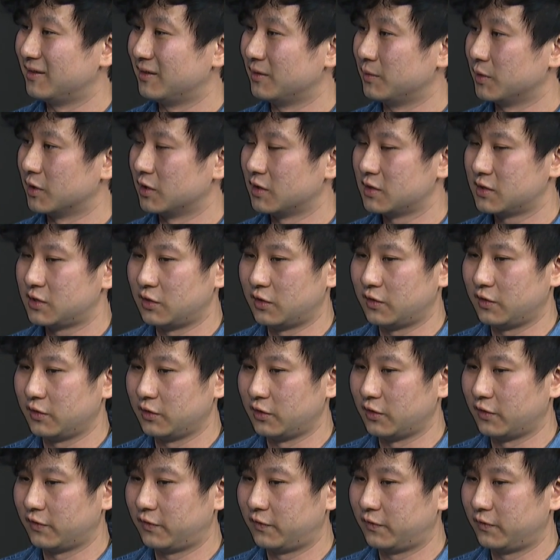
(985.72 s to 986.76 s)
Because
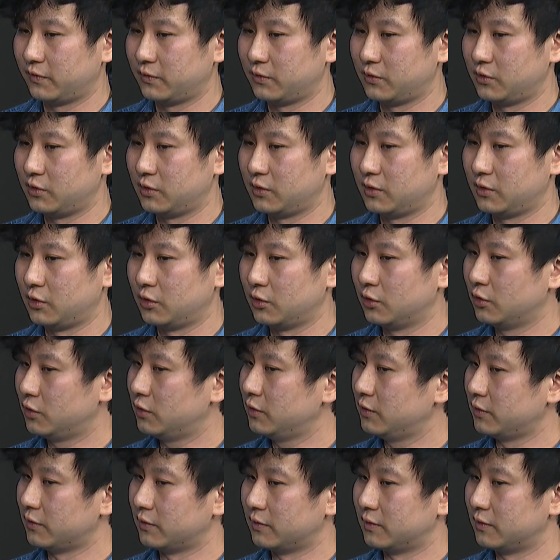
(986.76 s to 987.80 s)
your
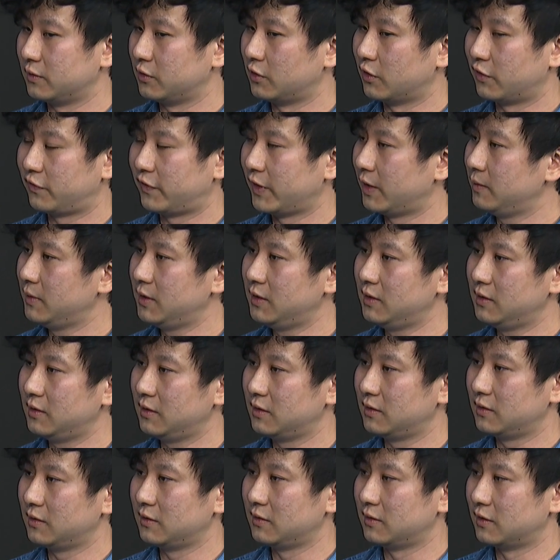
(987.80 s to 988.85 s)
family,
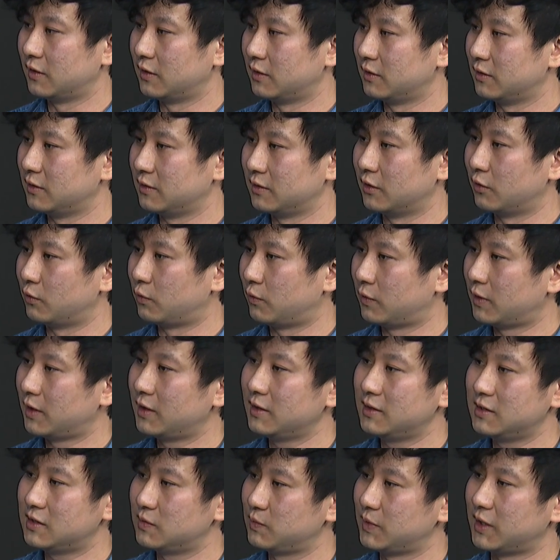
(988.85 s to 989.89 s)
the
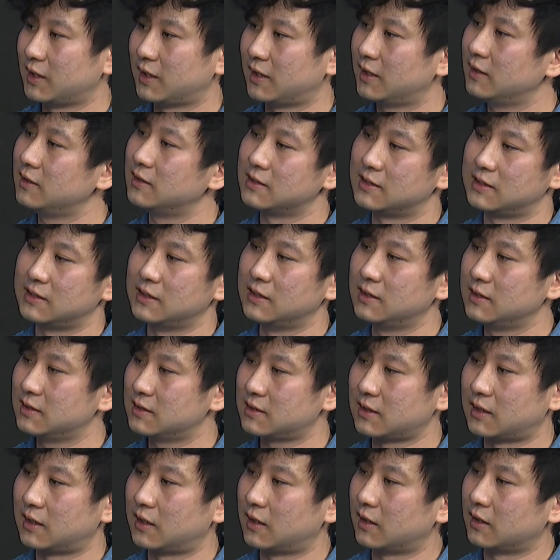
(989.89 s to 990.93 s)
ones behind the
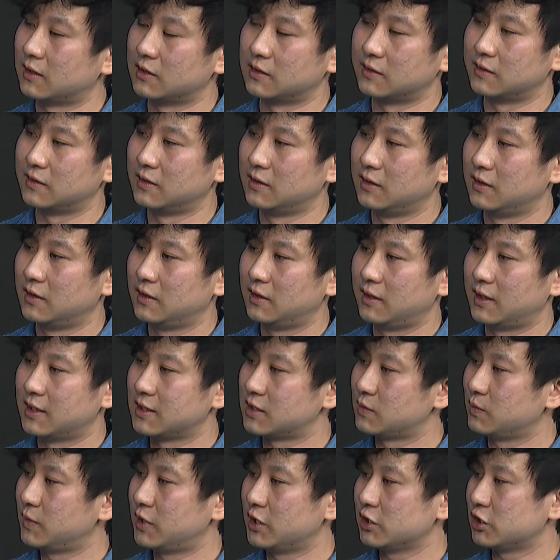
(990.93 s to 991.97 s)
scenes are
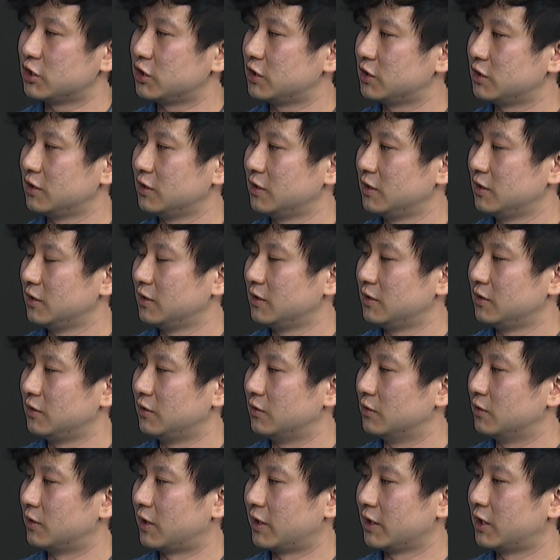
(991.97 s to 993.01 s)
as much,
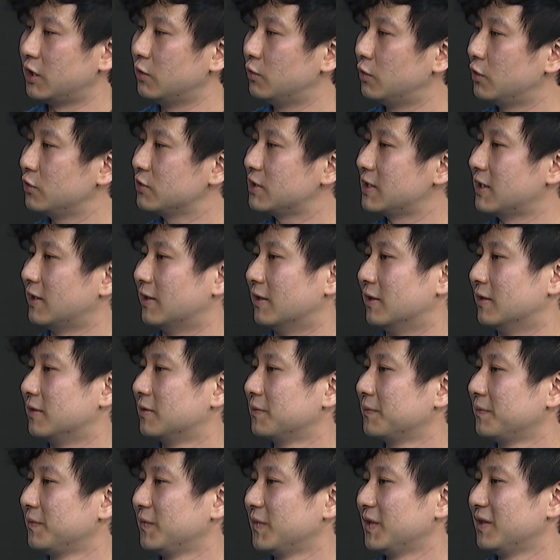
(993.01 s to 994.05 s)
are heroes
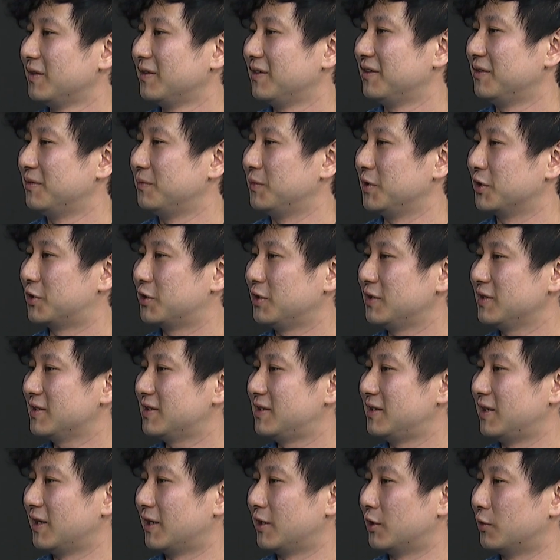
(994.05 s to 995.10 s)
because
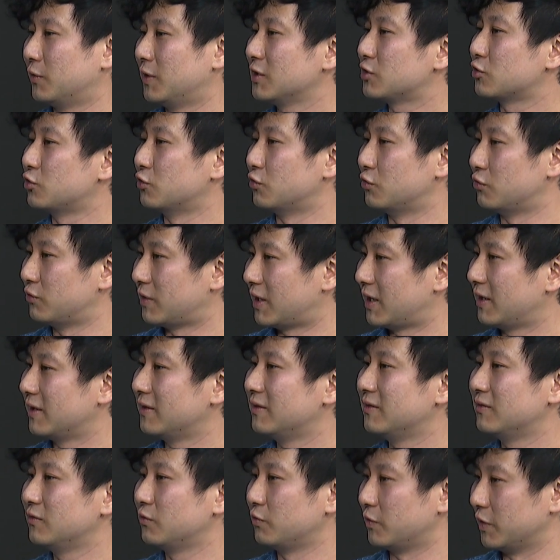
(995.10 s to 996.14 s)
they are the ones who
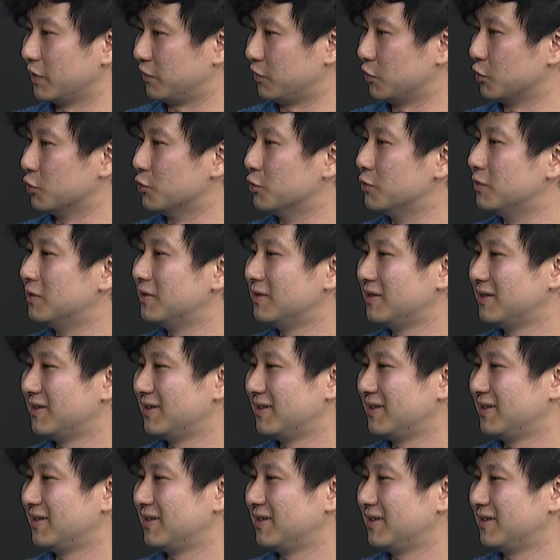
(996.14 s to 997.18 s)
run with you,
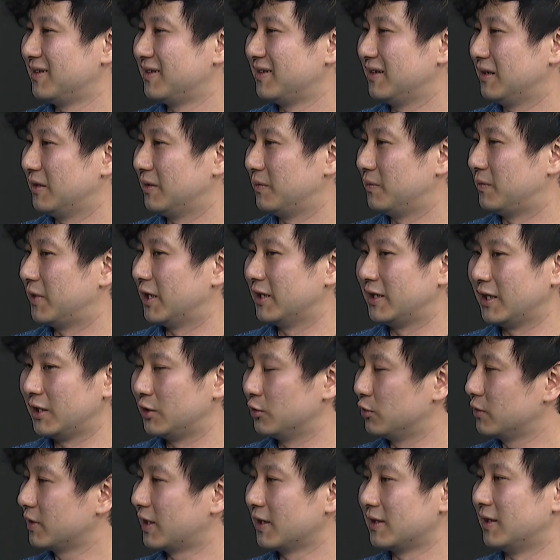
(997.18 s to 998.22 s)
but they
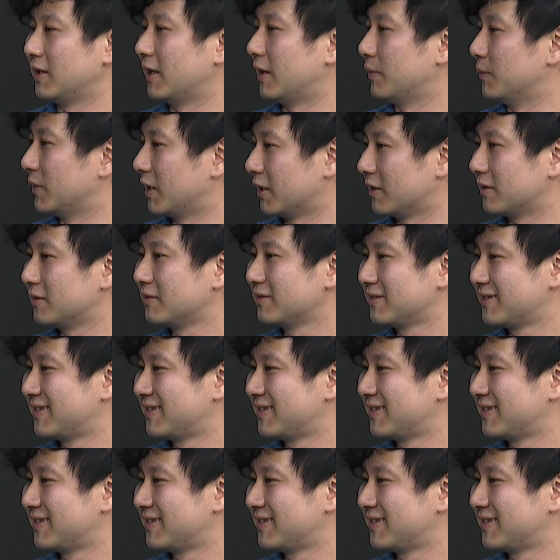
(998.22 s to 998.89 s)
don't get the limelight,